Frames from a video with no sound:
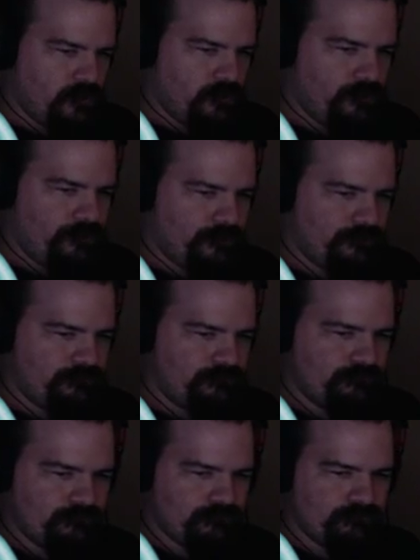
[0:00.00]
Um,
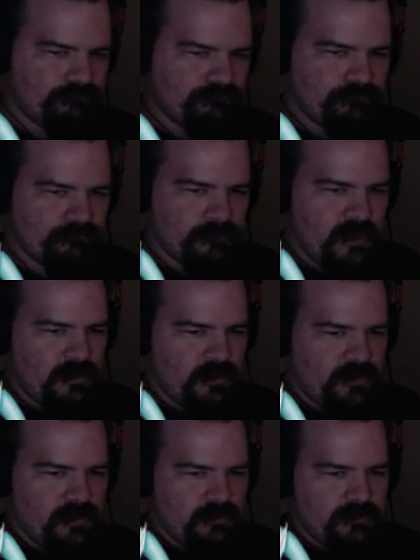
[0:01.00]
but
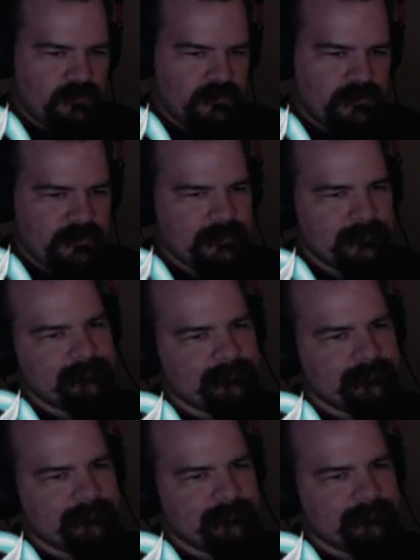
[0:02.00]
yeah, we'll